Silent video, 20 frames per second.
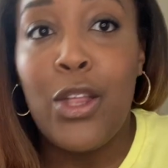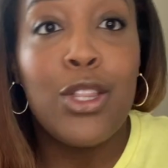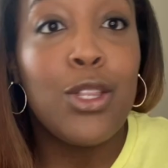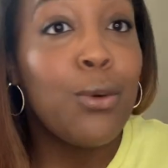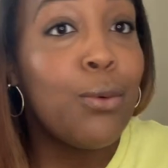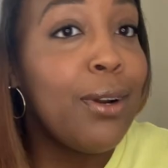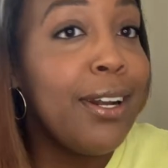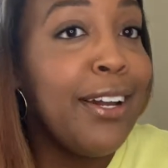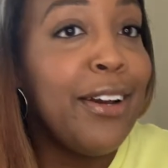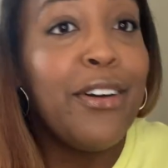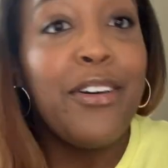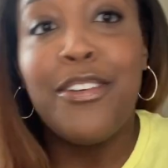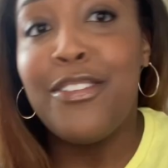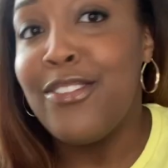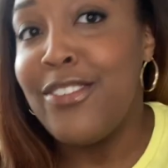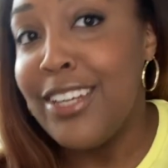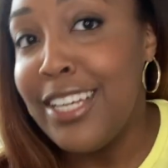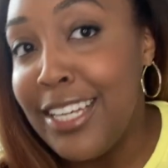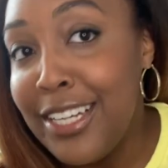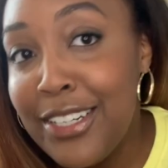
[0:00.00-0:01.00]
thrill
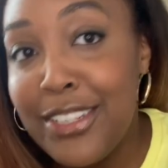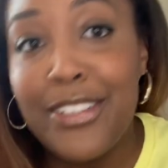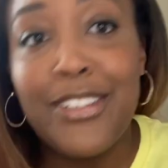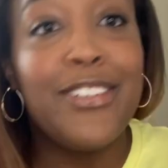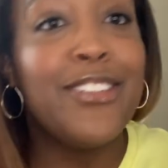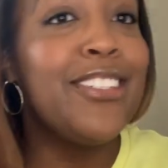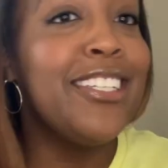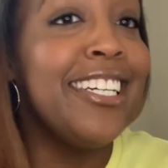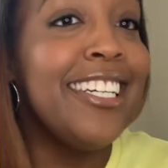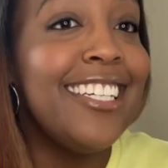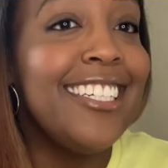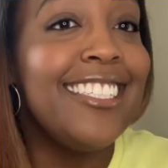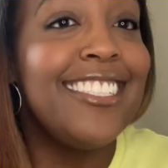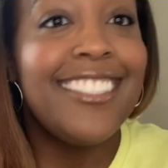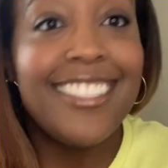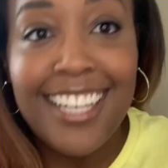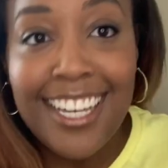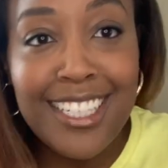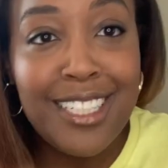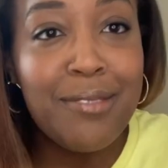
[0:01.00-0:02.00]
filled
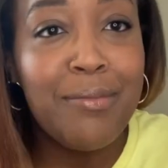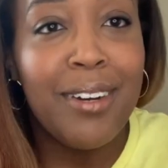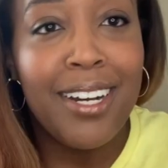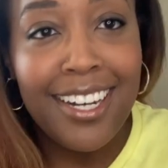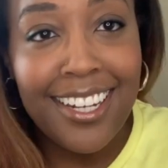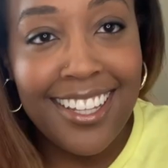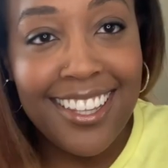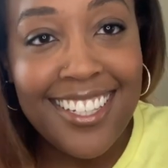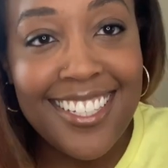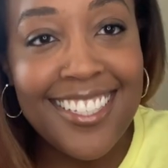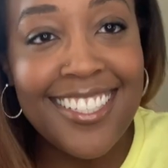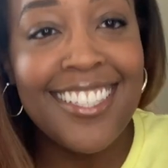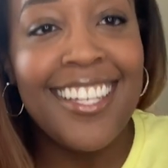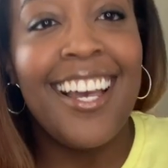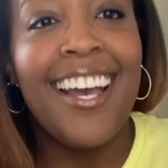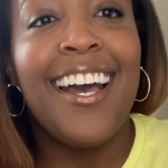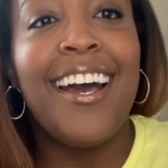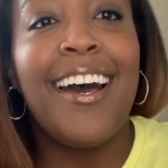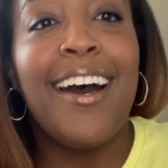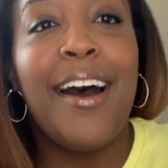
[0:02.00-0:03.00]
six months
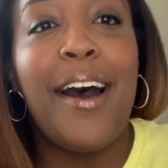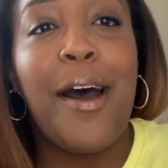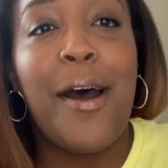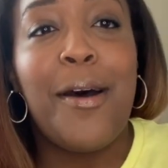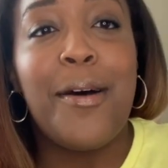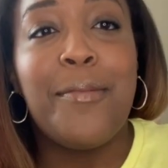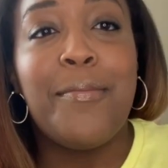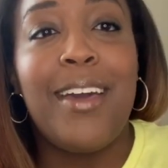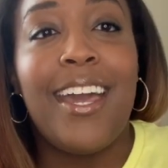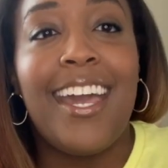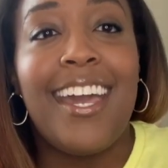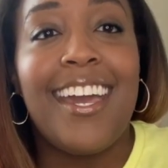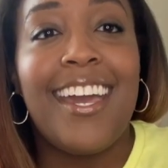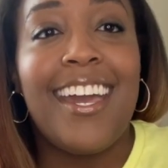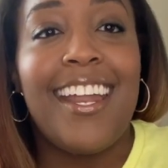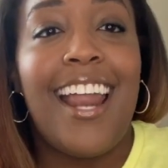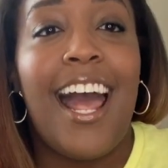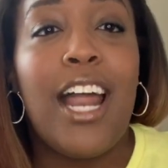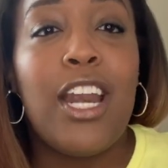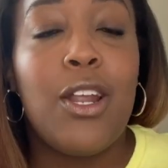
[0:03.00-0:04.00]
um,
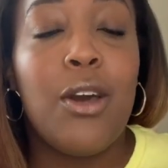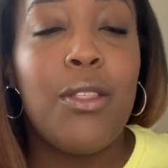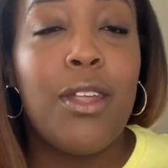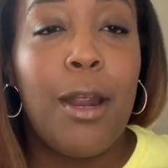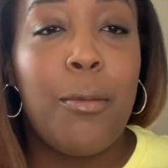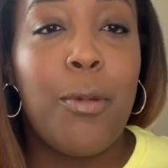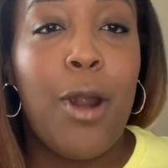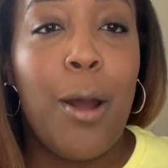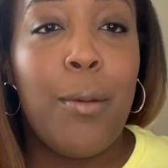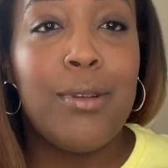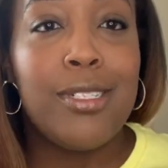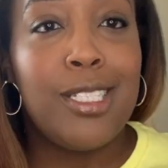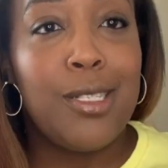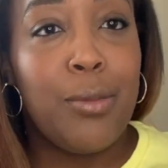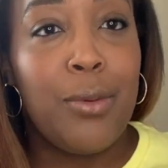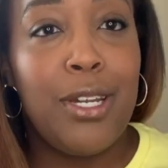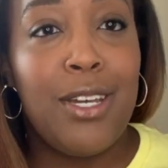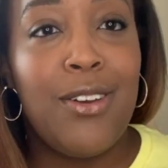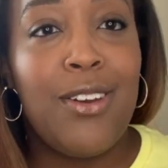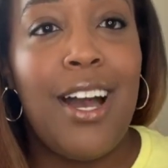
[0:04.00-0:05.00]
and I know that I promised to
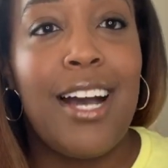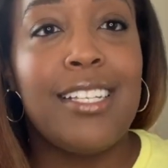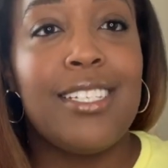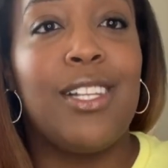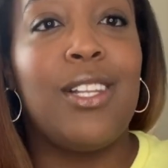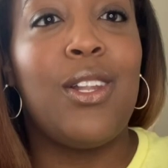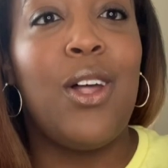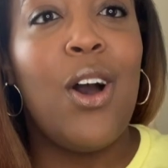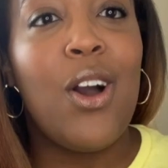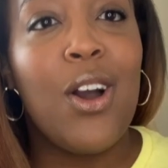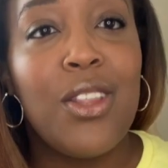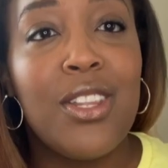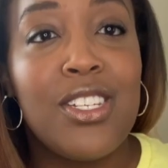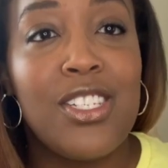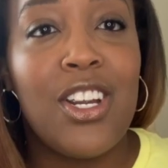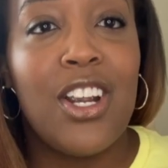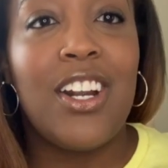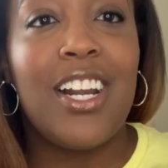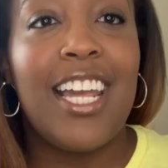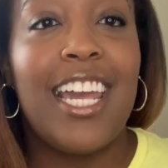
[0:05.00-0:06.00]
bring you guys along on the
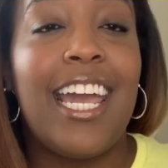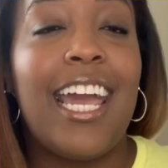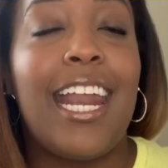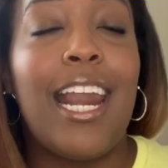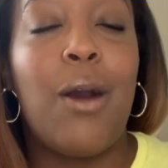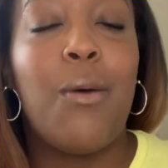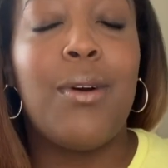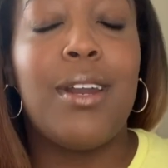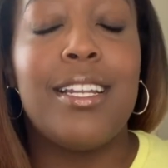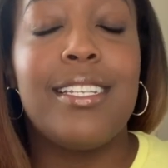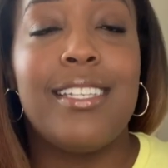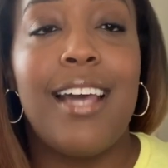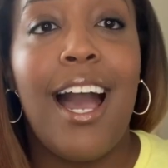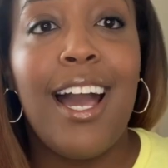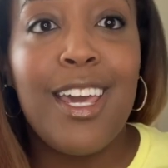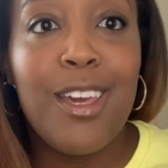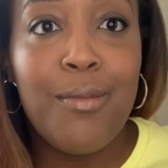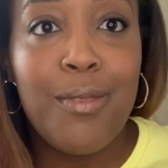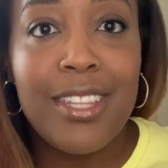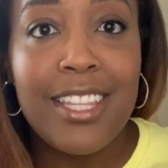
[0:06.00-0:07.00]
journey and I wanna
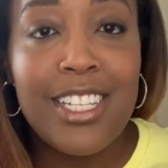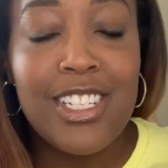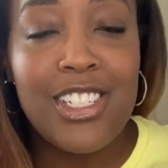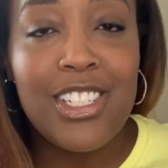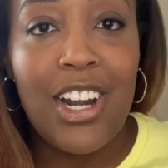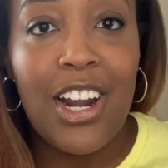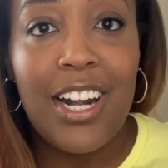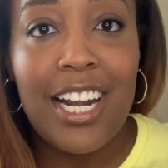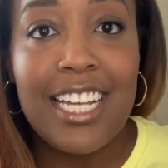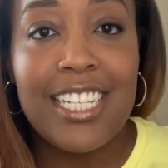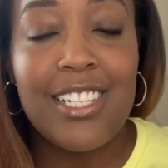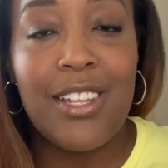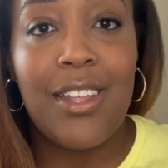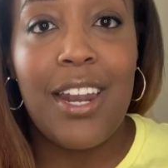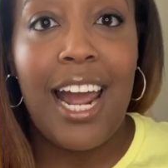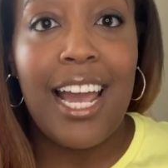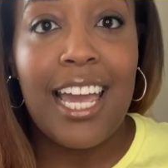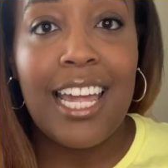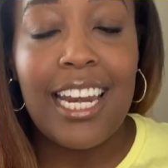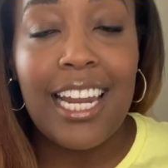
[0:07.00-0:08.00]
document this journey so that
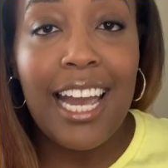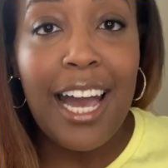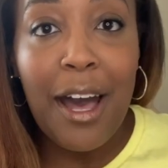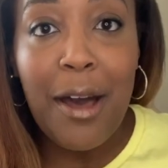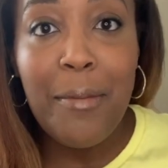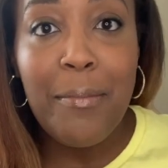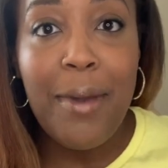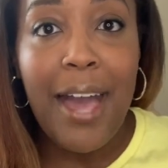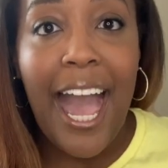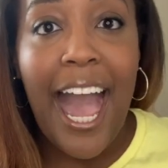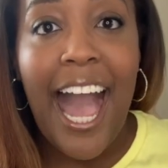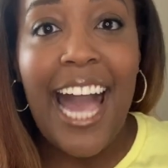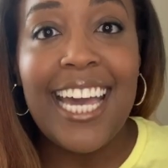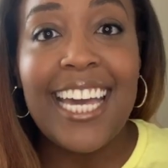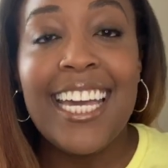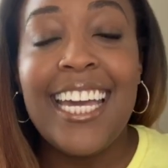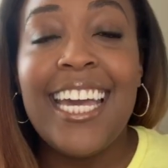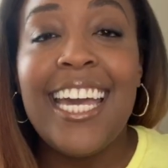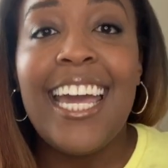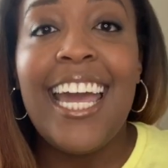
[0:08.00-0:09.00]
I can come back
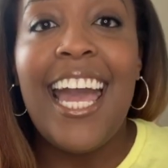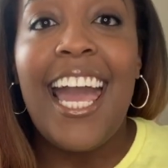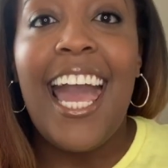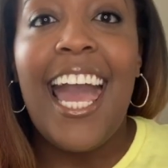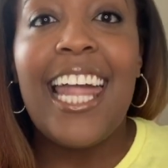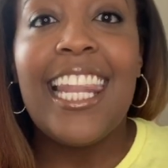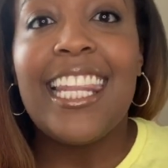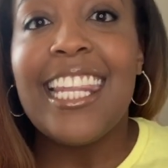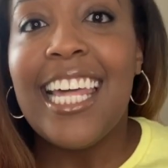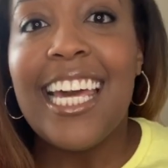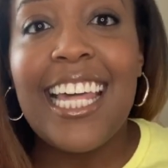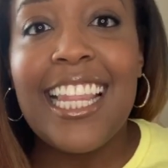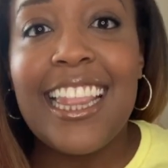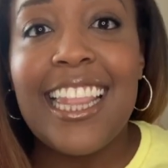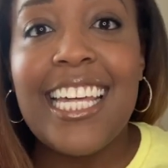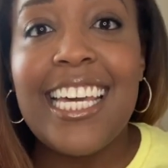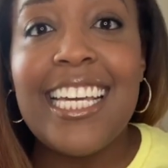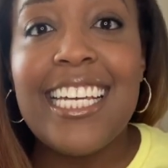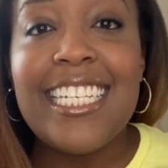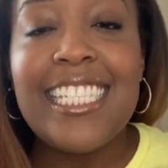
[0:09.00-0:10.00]
and look at
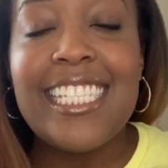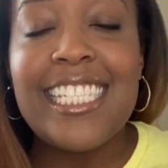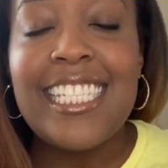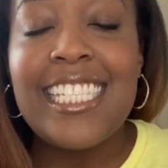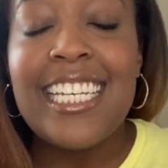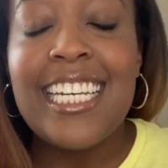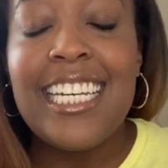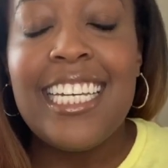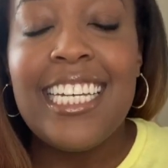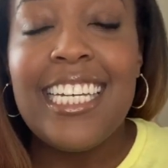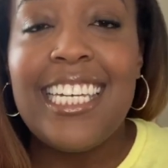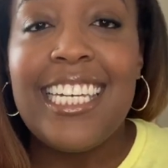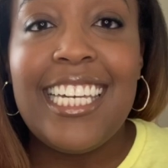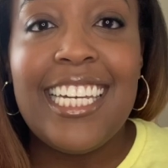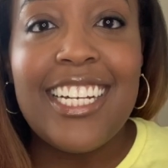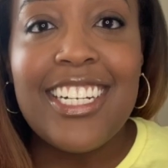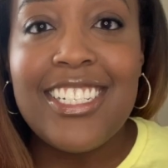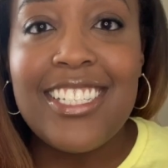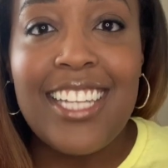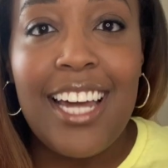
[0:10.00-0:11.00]
this
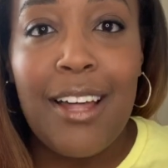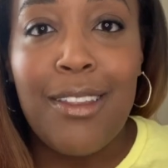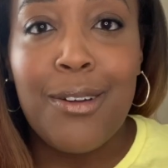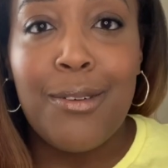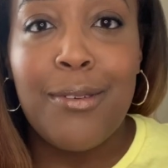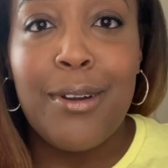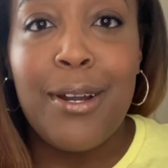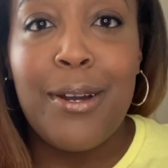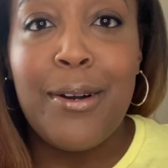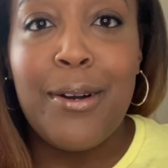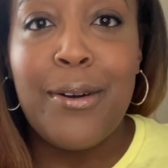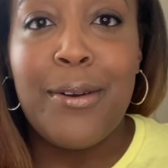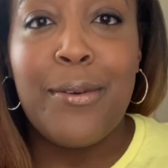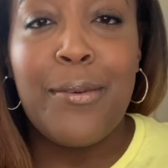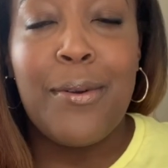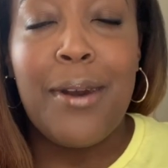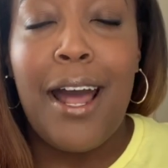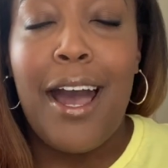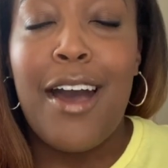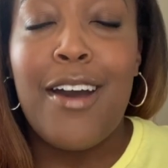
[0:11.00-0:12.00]
years down the road
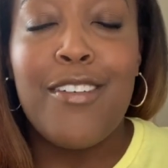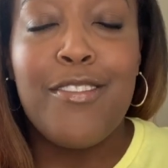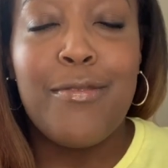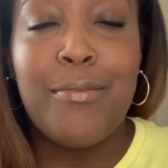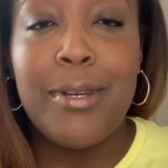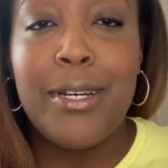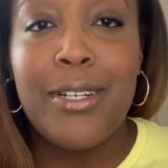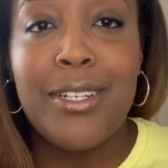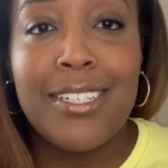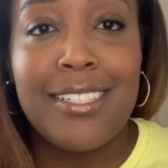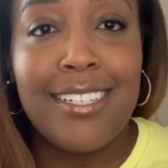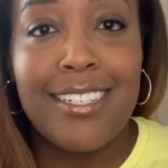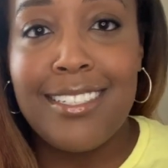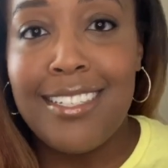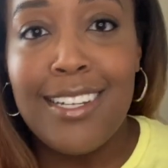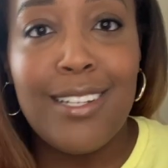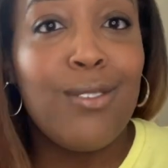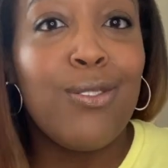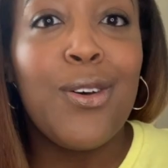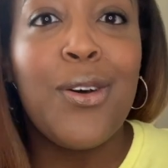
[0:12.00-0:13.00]
when I have built a
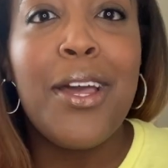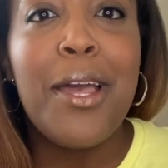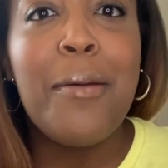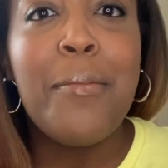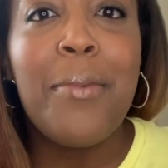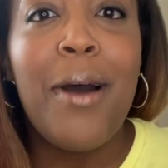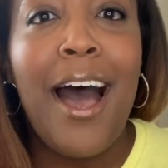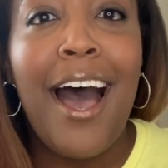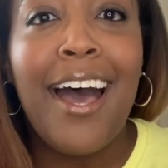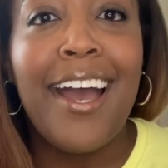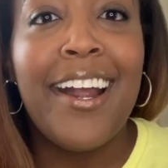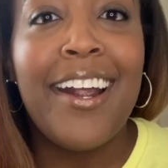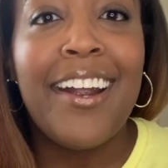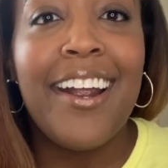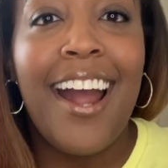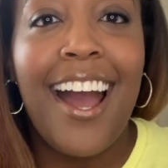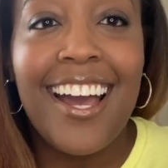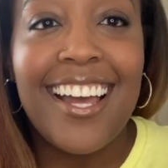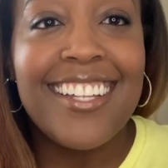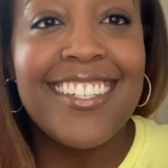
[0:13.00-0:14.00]
successful empire,
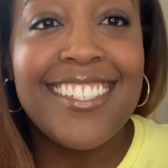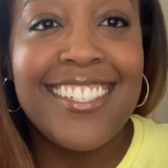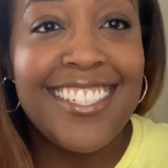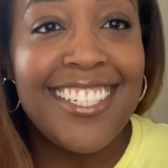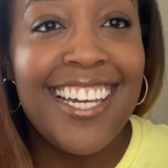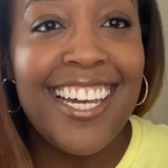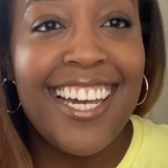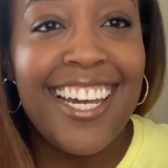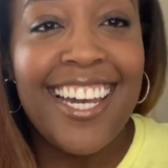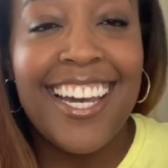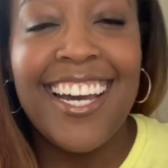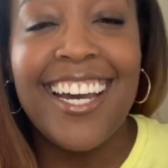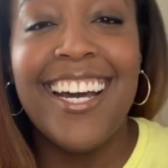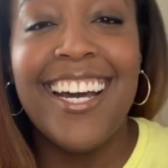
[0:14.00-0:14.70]
I can see